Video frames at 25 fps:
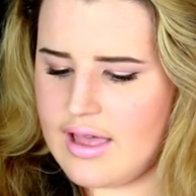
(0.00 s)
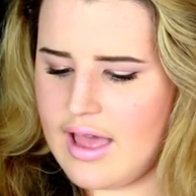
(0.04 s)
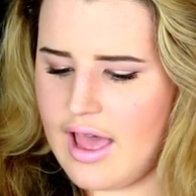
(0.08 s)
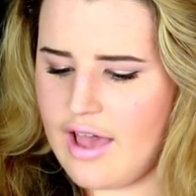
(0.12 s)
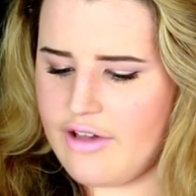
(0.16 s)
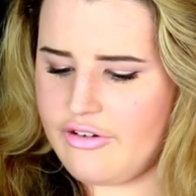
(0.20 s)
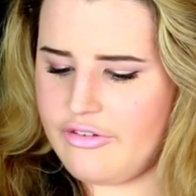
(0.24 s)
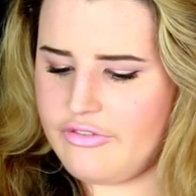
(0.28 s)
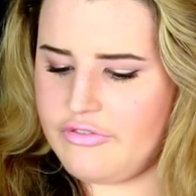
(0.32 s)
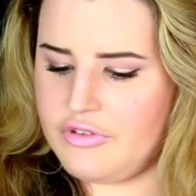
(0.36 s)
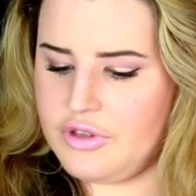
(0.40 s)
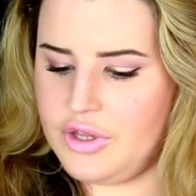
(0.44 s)

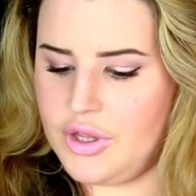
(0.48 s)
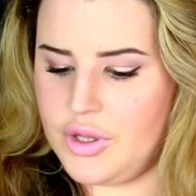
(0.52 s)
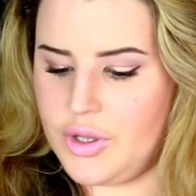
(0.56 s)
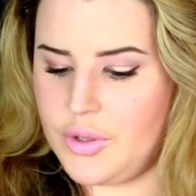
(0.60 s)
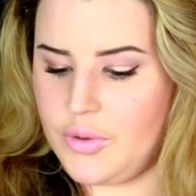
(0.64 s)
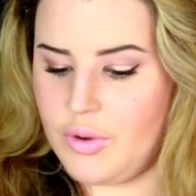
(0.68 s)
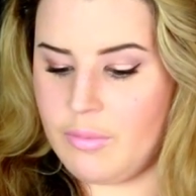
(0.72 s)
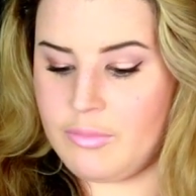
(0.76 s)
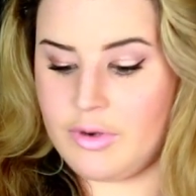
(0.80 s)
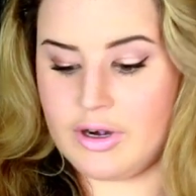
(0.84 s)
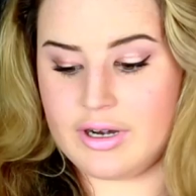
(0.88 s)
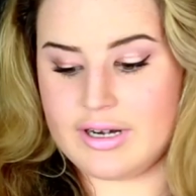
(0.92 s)

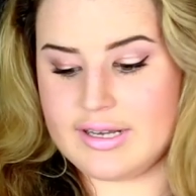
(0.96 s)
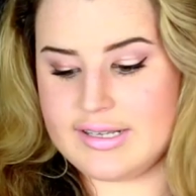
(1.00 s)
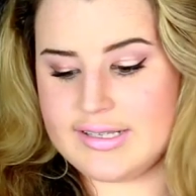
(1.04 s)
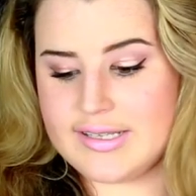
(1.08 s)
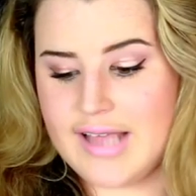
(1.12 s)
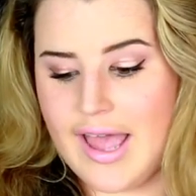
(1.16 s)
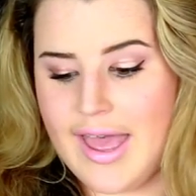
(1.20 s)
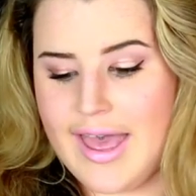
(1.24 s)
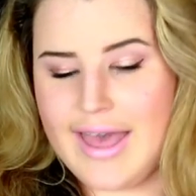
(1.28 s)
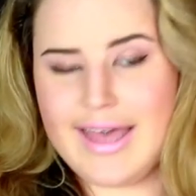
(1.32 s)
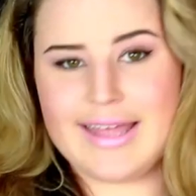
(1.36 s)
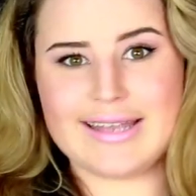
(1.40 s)
I'm not gonna
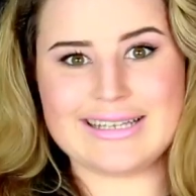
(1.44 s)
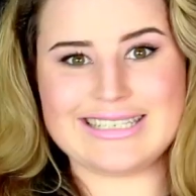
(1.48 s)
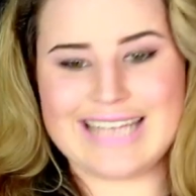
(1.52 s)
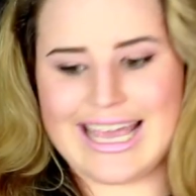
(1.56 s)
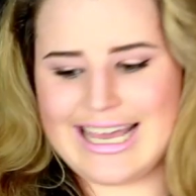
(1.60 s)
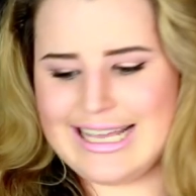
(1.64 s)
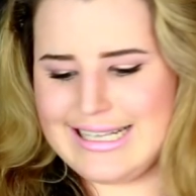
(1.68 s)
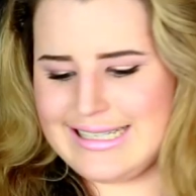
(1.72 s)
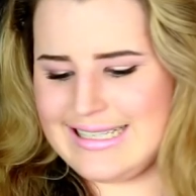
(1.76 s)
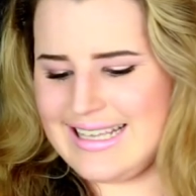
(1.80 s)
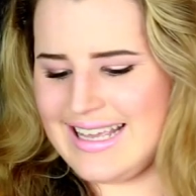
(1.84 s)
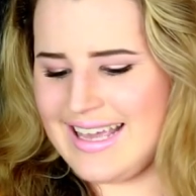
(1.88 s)
say it,
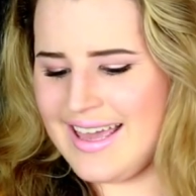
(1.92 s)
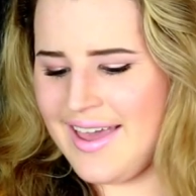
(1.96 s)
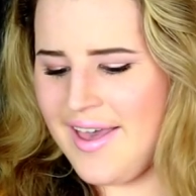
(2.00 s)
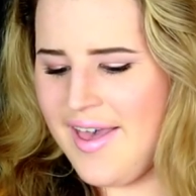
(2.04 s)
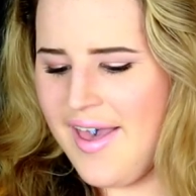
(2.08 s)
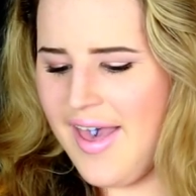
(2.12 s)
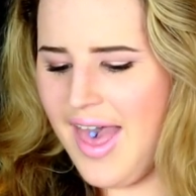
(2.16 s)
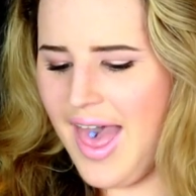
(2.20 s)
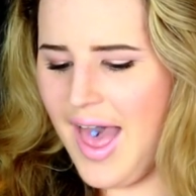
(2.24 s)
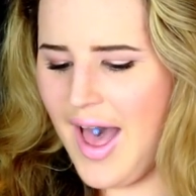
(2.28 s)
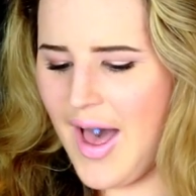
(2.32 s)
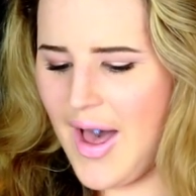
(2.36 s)
Daisy.
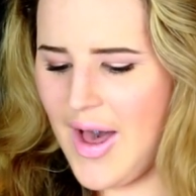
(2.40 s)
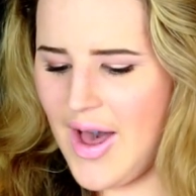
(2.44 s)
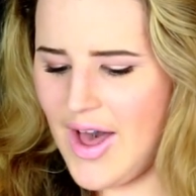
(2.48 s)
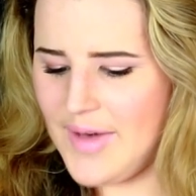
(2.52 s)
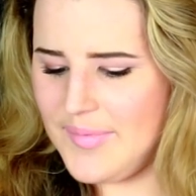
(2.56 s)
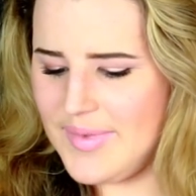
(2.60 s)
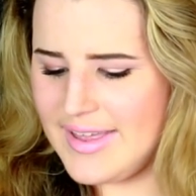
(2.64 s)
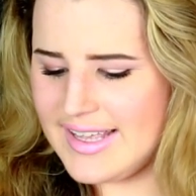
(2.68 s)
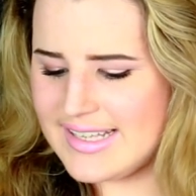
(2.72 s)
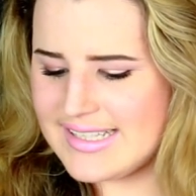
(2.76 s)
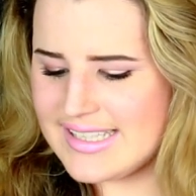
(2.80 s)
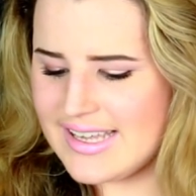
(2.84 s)

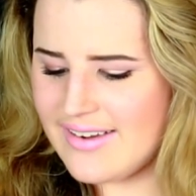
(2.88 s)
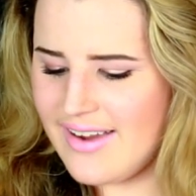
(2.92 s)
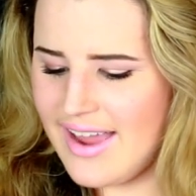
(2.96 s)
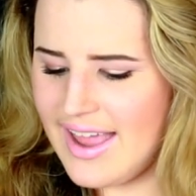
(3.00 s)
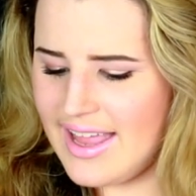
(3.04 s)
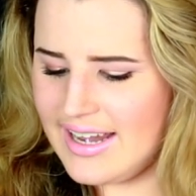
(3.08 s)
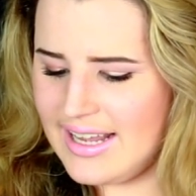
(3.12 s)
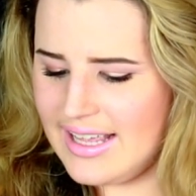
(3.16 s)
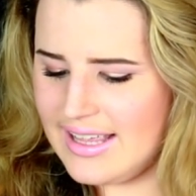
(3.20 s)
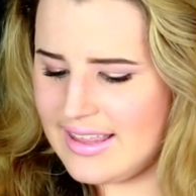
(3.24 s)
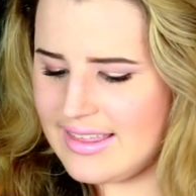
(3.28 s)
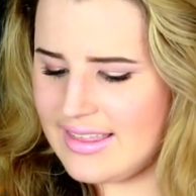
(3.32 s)
Is there
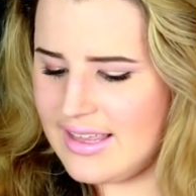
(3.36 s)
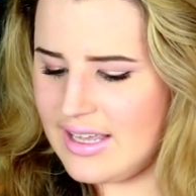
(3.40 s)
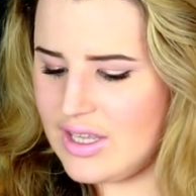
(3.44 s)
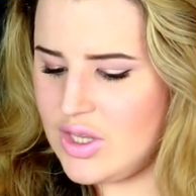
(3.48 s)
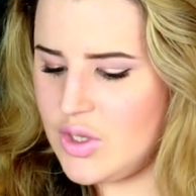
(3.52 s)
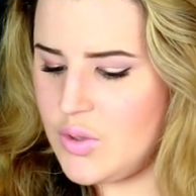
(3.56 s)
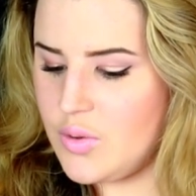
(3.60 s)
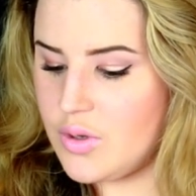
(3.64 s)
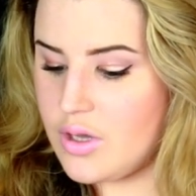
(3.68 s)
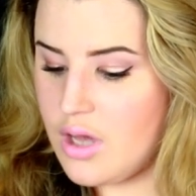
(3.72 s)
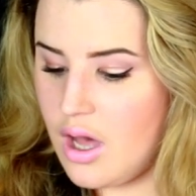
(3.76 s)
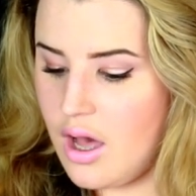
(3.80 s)

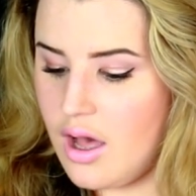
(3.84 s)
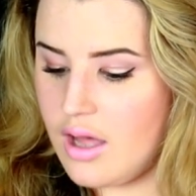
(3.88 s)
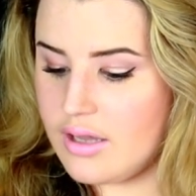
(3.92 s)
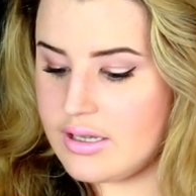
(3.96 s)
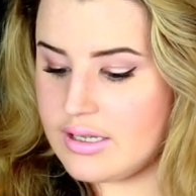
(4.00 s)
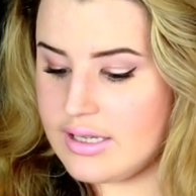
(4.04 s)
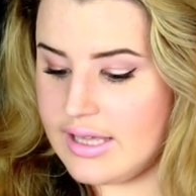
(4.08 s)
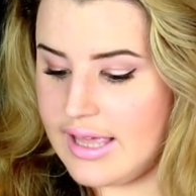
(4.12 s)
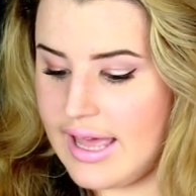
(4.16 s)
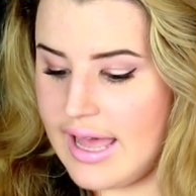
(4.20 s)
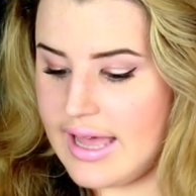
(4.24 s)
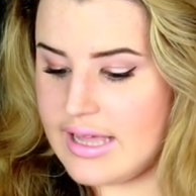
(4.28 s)
anything you
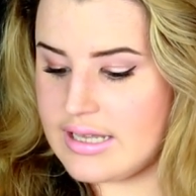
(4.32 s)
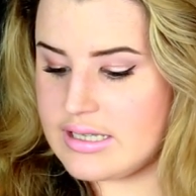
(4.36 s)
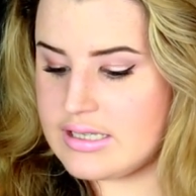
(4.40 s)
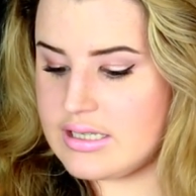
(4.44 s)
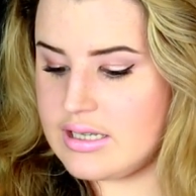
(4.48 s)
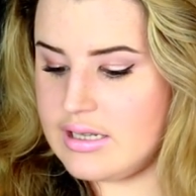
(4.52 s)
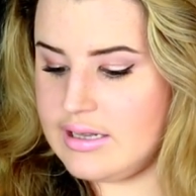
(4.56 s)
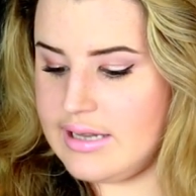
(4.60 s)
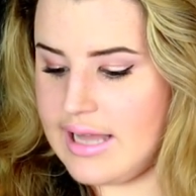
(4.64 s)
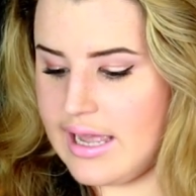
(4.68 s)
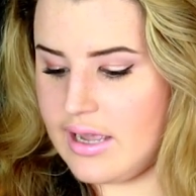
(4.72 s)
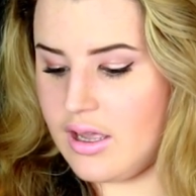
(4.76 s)
can't get
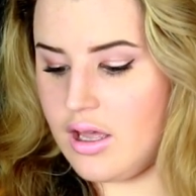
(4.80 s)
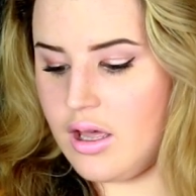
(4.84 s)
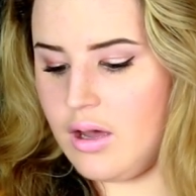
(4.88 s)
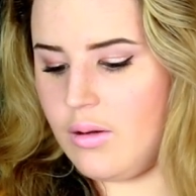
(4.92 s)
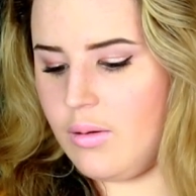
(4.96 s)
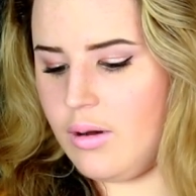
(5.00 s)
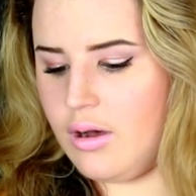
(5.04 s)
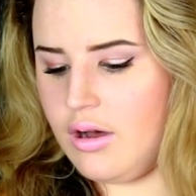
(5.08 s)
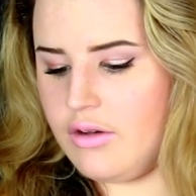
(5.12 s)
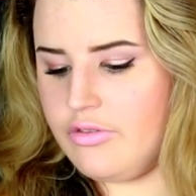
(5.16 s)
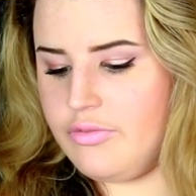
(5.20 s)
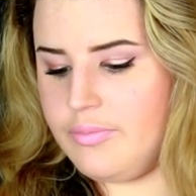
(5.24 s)
let
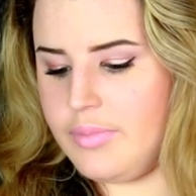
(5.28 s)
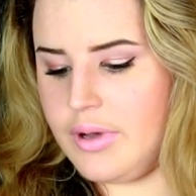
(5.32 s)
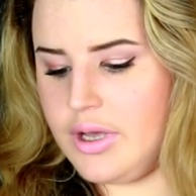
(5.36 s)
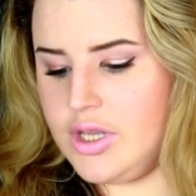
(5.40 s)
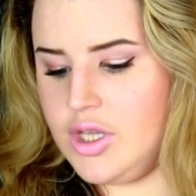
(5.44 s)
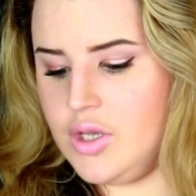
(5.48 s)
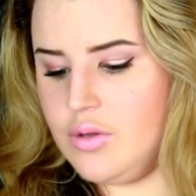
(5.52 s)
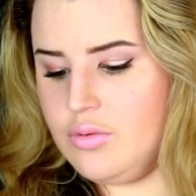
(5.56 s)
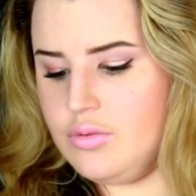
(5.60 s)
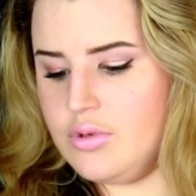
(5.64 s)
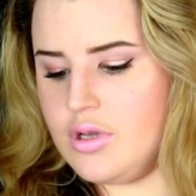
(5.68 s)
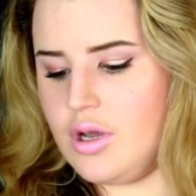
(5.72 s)
go of,
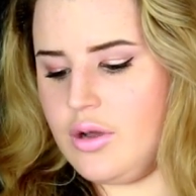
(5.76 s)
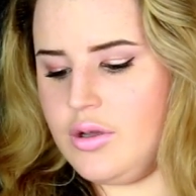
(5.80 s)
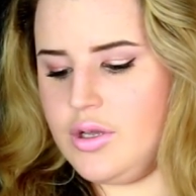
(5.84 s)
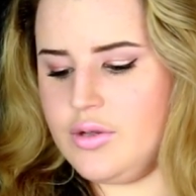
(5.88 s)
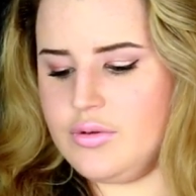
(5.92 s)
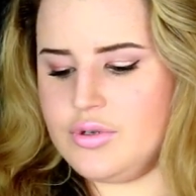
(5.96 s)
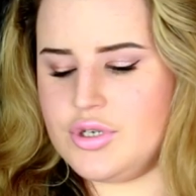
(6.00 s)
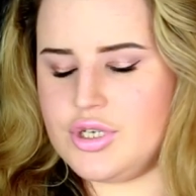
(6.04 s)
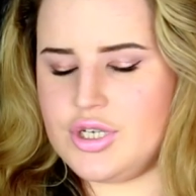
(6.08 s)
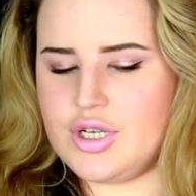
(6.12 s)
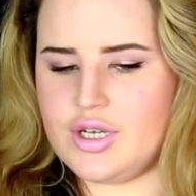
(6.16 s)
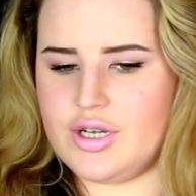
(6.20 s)
but you know
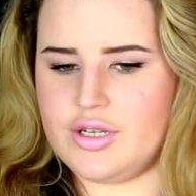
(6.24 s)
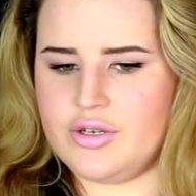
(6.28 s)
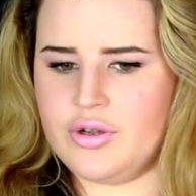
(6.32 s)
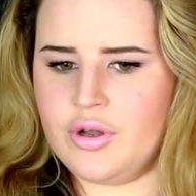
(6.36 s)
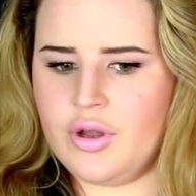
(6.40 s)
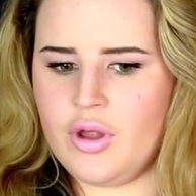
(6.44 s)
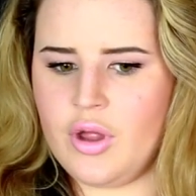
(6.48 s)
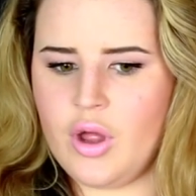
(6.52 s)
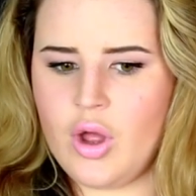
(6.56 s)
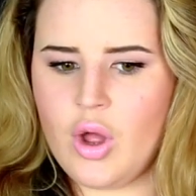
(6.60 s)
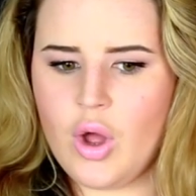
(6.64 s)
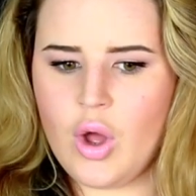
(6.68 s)
you should?